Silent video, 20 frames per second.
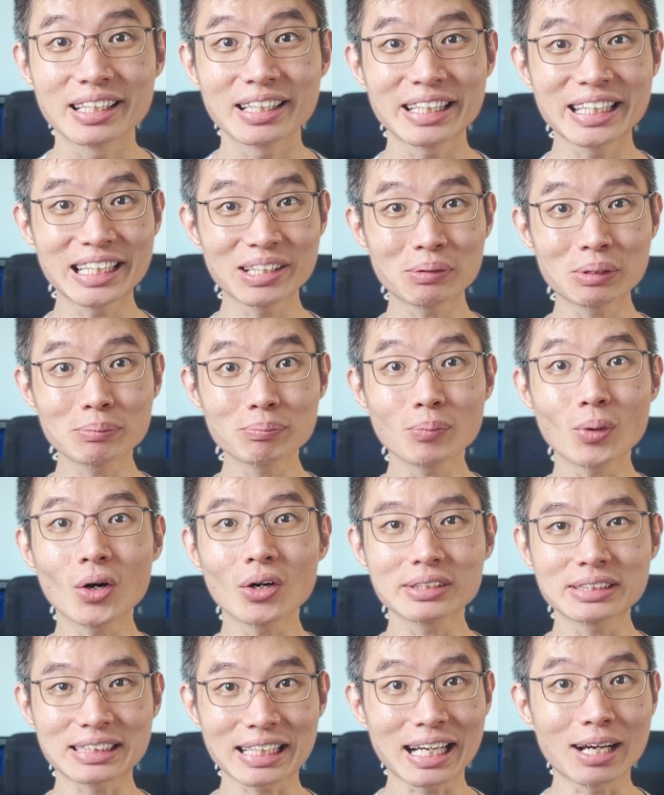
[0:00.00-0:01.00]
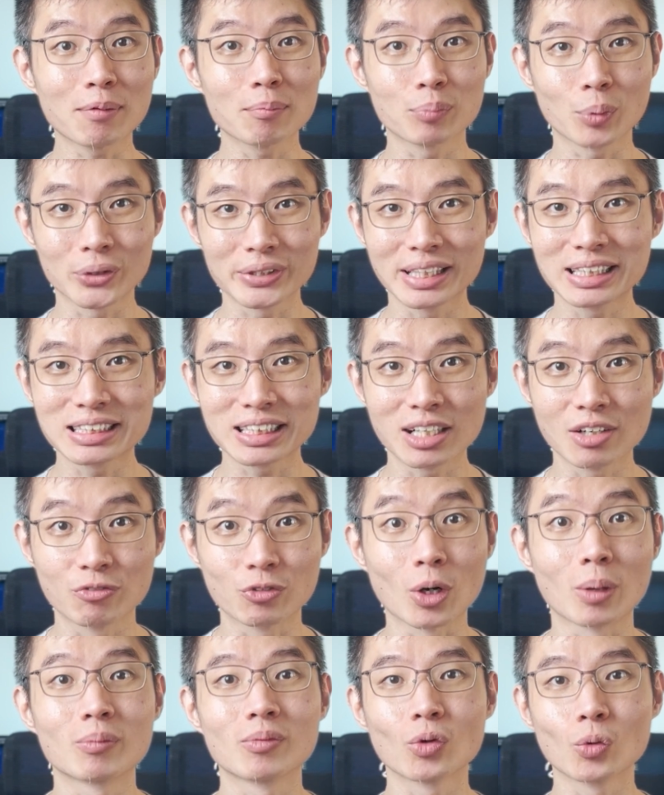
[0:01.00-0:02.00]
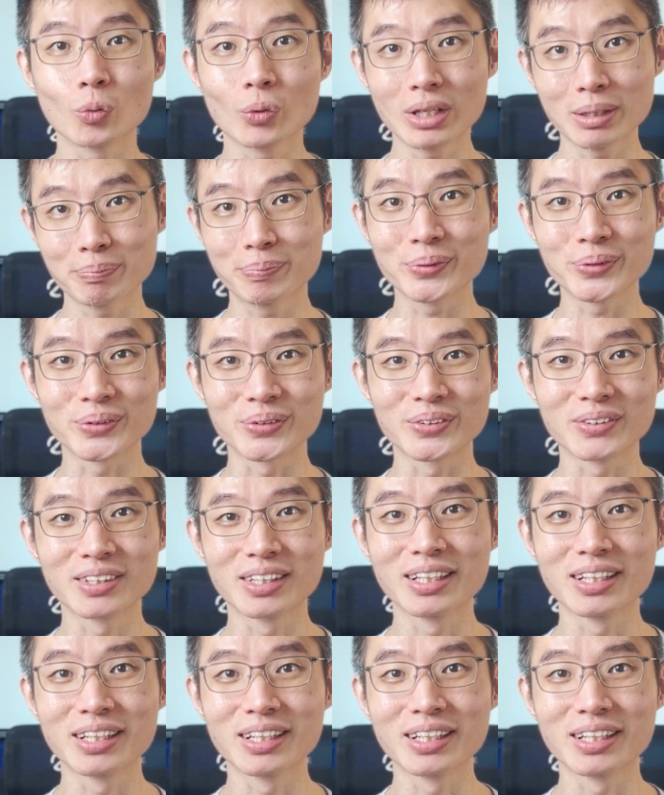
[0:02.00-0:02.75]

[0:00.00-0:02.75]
Even more sign-up bonus from Weibo.